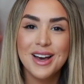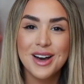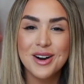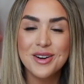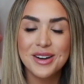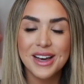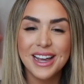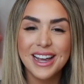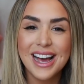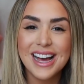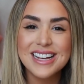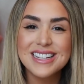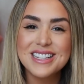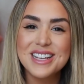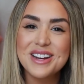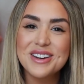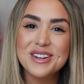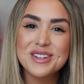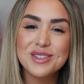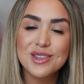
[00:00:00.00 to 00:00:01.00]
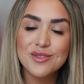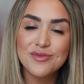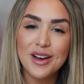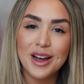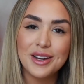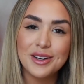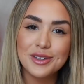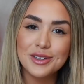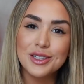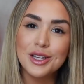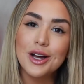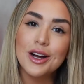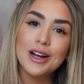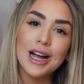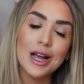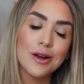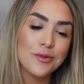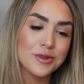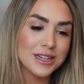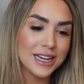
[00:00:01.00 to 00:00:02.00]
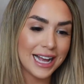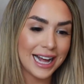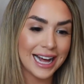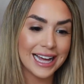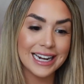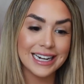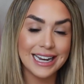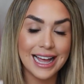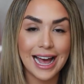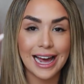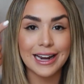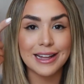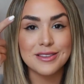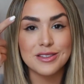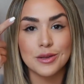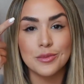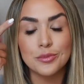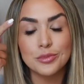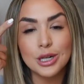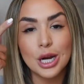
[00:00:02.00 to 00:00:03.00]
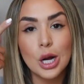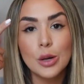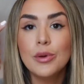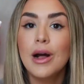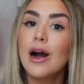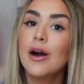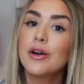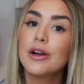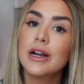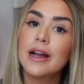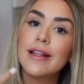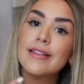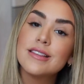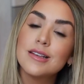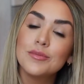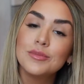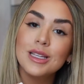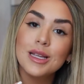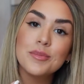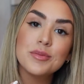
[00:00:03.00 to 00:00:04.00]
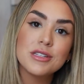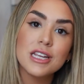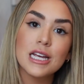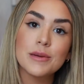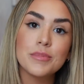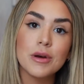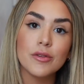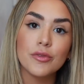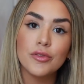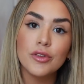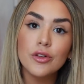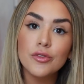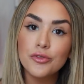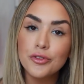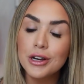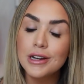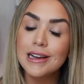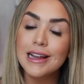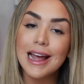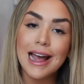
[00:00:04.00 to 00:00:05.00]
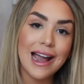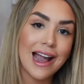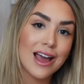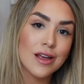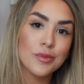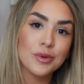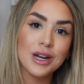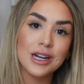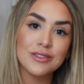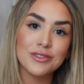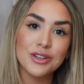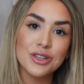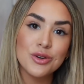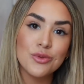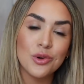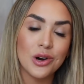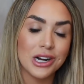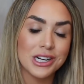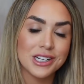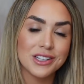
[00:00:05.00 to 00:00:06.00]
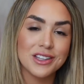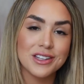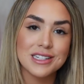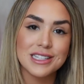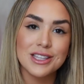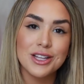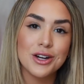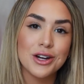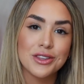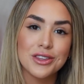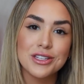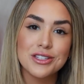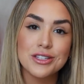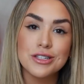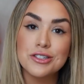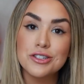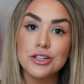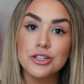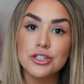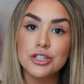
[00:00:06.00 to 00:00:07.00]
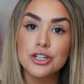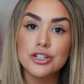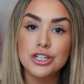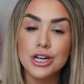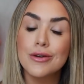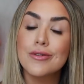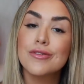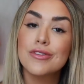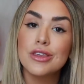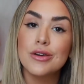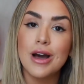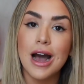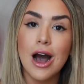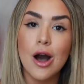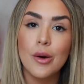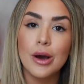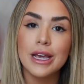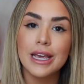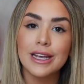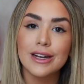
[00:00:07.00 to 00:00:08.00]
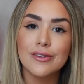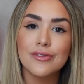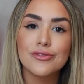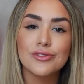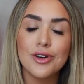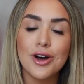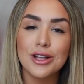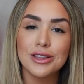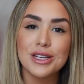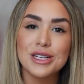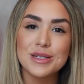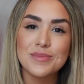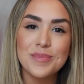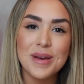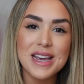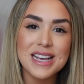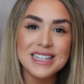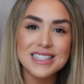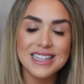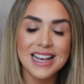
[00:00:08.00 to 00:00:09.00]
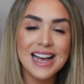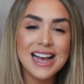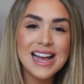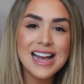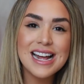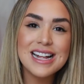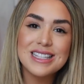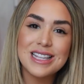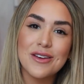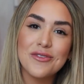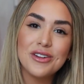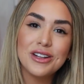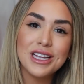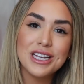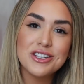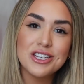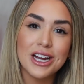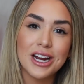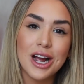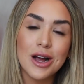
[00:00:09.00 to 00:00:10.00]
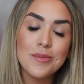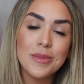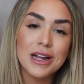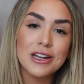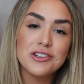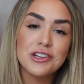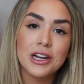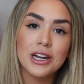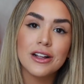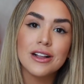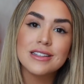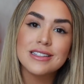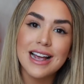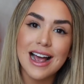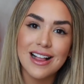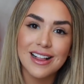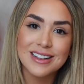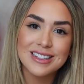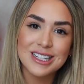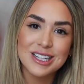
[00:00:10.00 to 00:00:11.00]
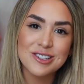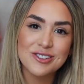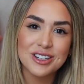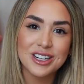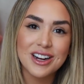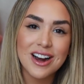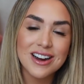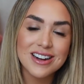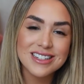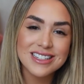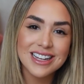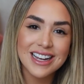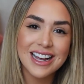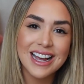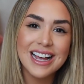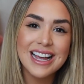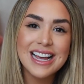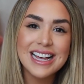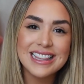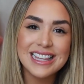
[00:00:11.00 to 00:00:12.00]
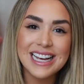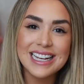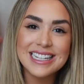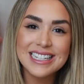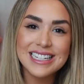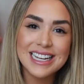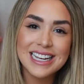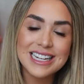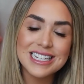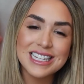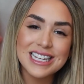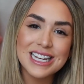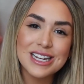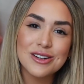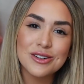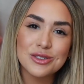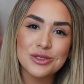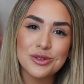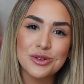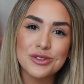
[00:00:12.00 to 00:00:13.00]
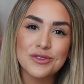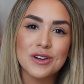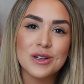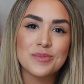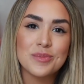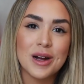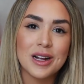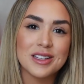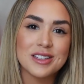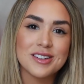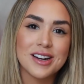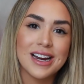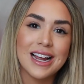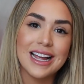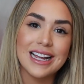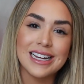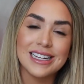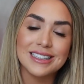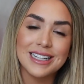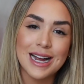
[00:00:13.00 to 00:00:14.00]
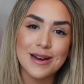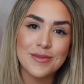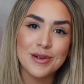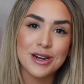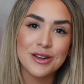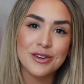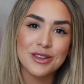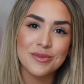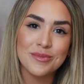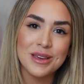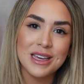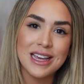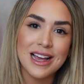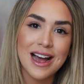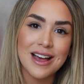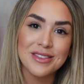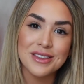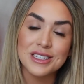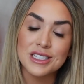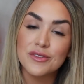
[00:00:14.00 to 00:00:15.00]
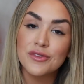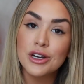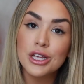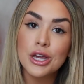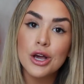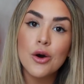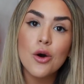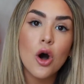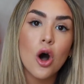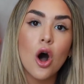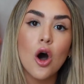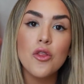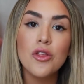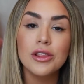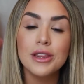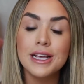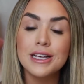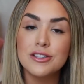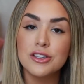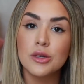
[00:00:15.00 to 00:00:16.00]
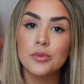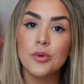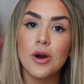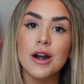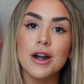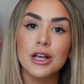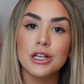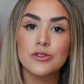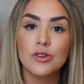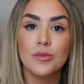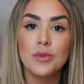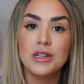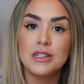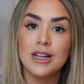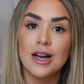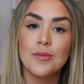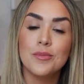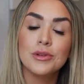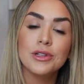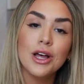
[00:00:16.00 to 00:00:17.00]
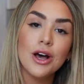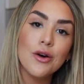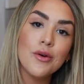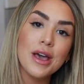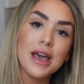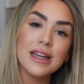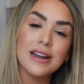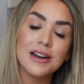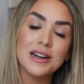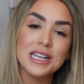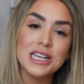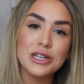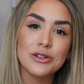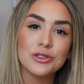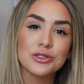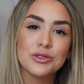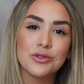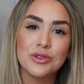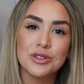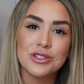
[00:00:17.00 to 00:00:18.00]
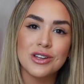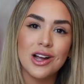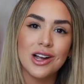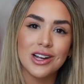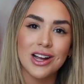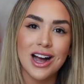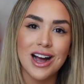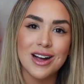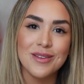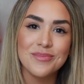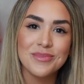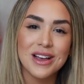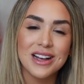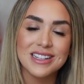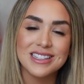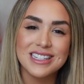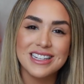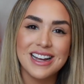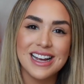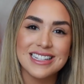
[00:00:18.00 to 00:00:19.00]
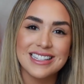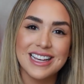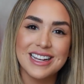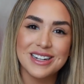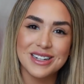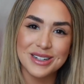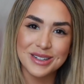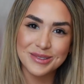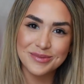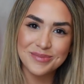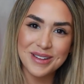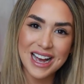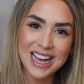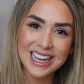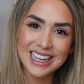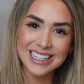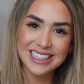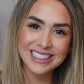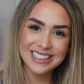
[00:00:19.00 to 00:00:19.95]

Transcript: Okay guys, here's the final look. I went ahead and added some brow powder and some lipstick, but feel free to add whatever you want to this look. This is just to share with you how I get a flawless base. Definitely check out my channel. It's Alexandria Garza. Thanks again to EcoTools for sponsoring and collaborating with me on this video. All the links to the products will be down below and on ecotools.com. I'll see you guys later. Bye!